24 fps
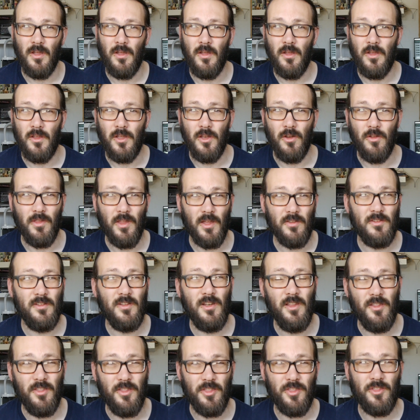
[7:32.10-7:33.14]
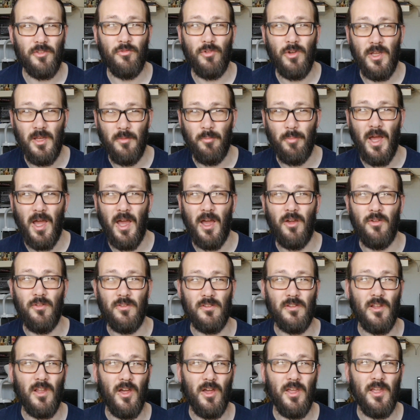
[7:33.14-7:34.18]
You know, that's nearly £3
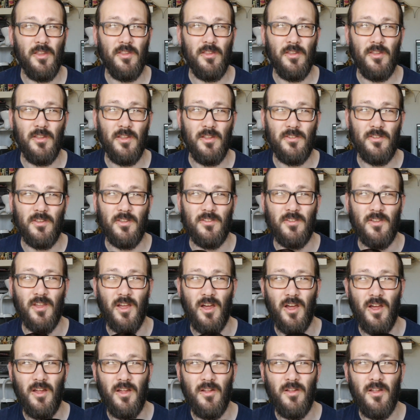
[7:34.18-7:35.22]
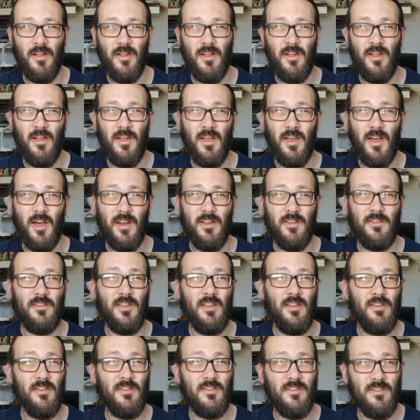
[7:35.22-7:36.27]
lighter than this guitar, and it's
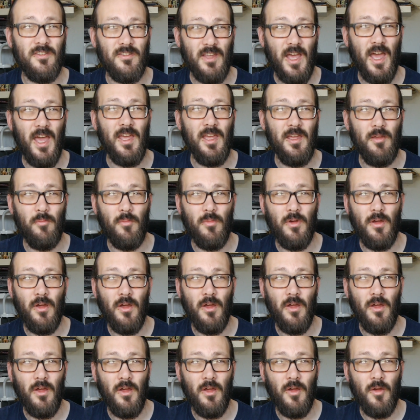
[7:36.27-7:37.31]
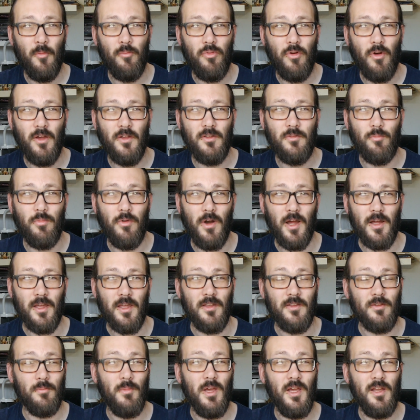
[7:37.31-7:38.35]
in the same price bracket,
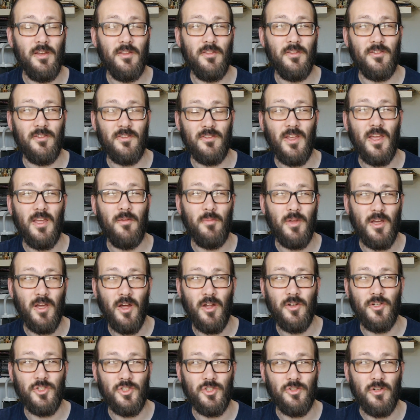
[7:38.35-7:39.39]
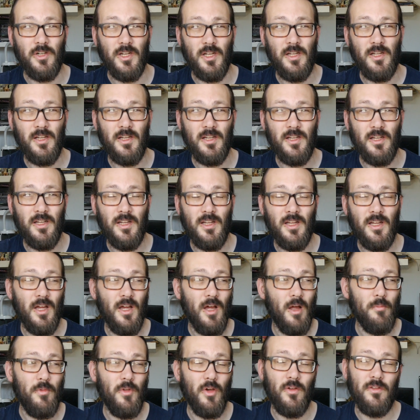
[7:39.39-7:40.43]
it's made in the same country.
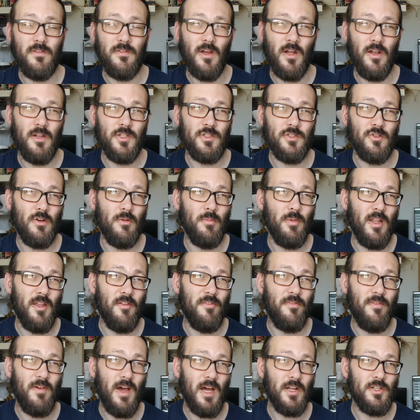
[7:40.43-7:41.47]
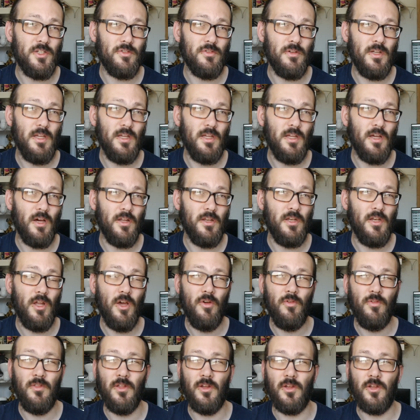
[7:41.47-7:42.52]
I'm not entirely sure about the factory. I
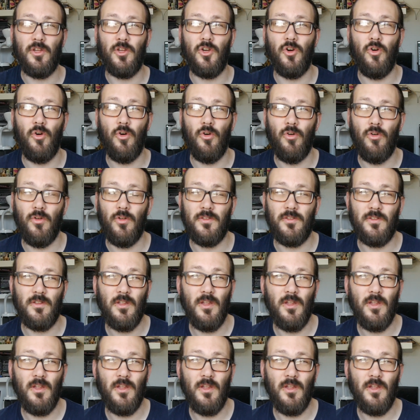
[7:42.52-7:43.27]
know that Court